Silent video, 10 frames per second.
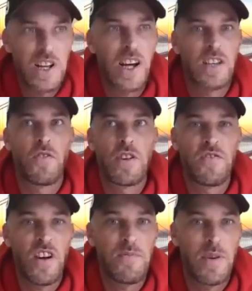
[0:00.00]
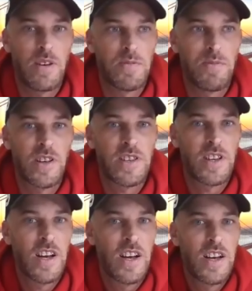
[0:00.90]
lost 45 pounds plus.
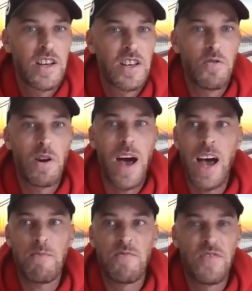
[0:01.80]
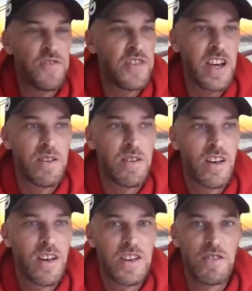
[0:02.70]
You had Pam, 58
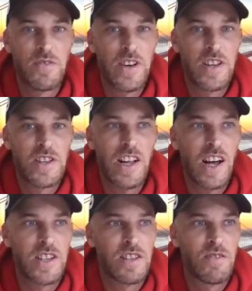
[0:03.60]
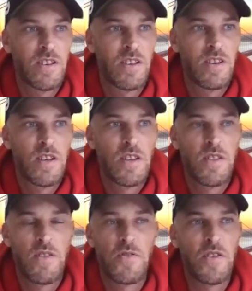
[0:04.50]
years of age. She lost
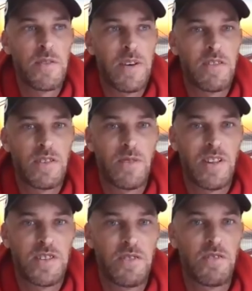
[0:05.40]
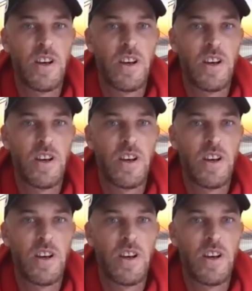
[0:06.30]
30 pounds as well. So